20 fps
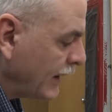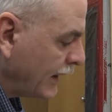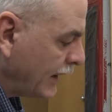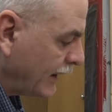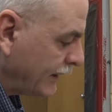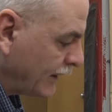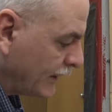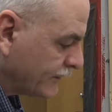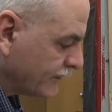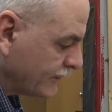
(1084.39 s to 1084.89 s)

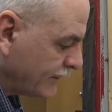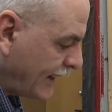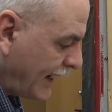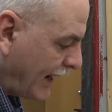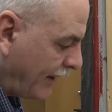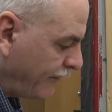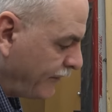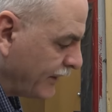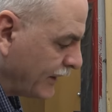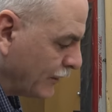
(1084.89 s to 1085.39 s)
it doesn't
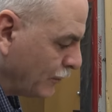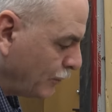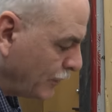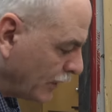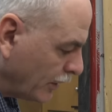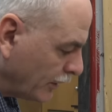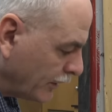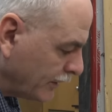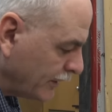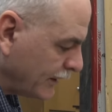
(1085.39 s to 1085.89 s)
have the
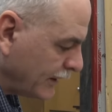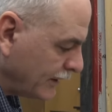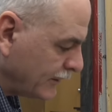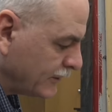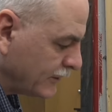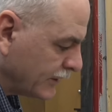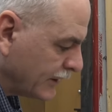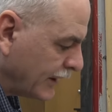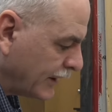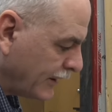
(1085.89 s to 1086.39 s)
ability
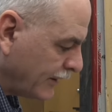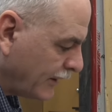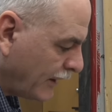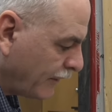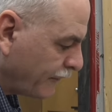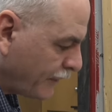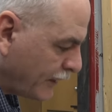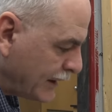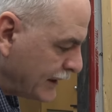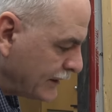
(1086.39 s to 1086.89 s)
to get
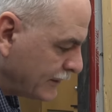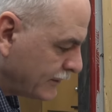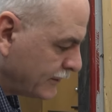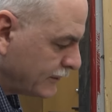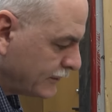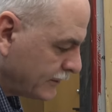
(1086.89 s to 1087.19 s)
enough heat